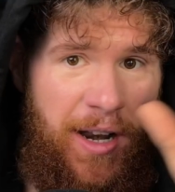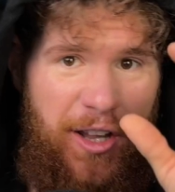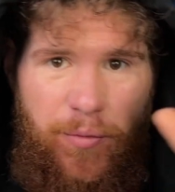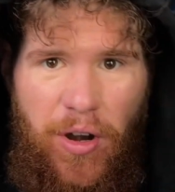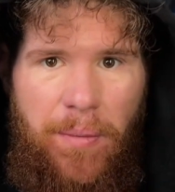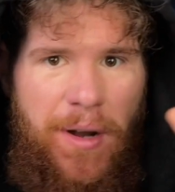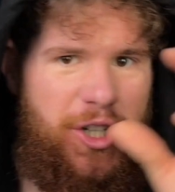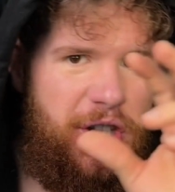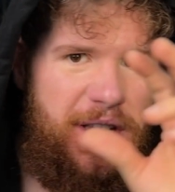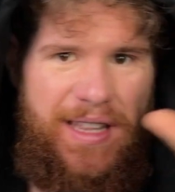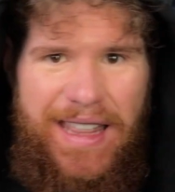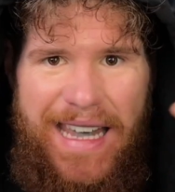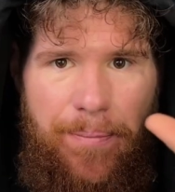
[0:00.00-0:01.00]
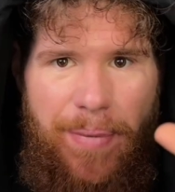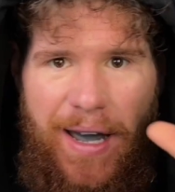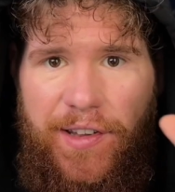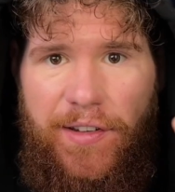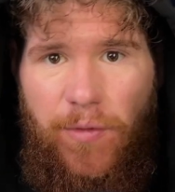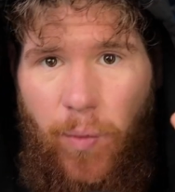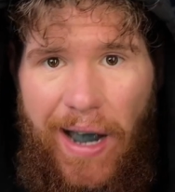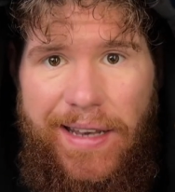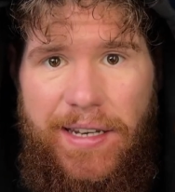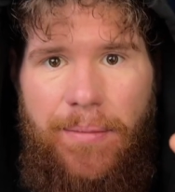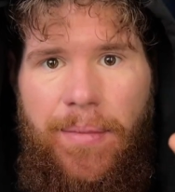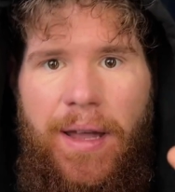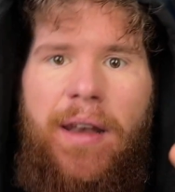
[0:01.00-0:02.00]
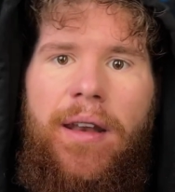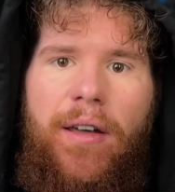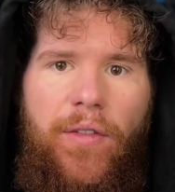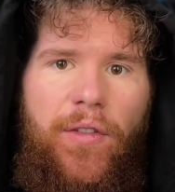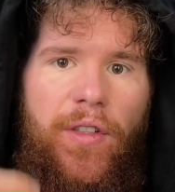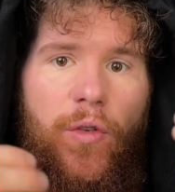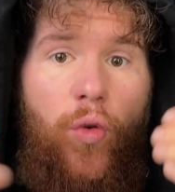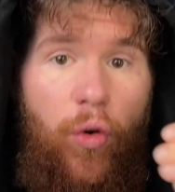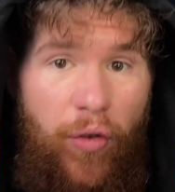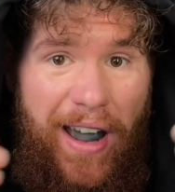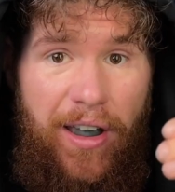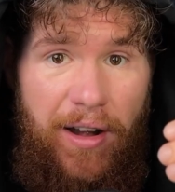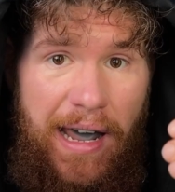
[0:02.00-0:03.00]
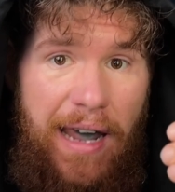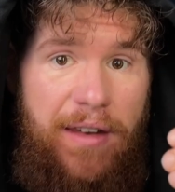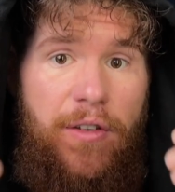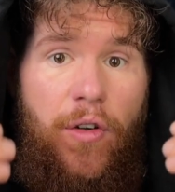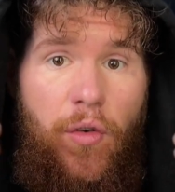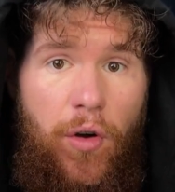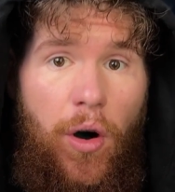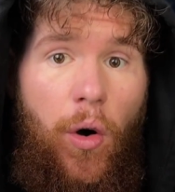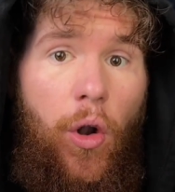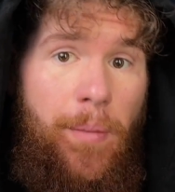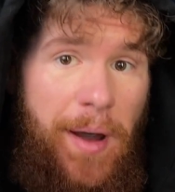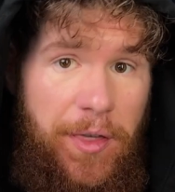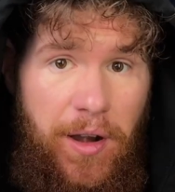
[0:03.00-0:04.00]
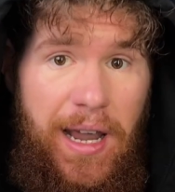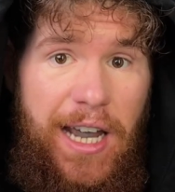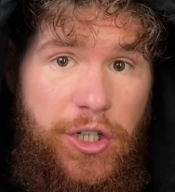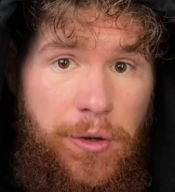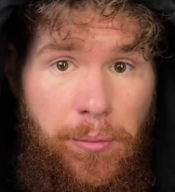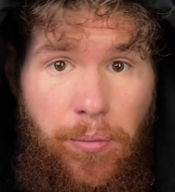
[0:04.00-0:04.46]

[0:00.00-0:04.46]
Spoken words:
is pretty much the best vitamin to regulate your whole methylation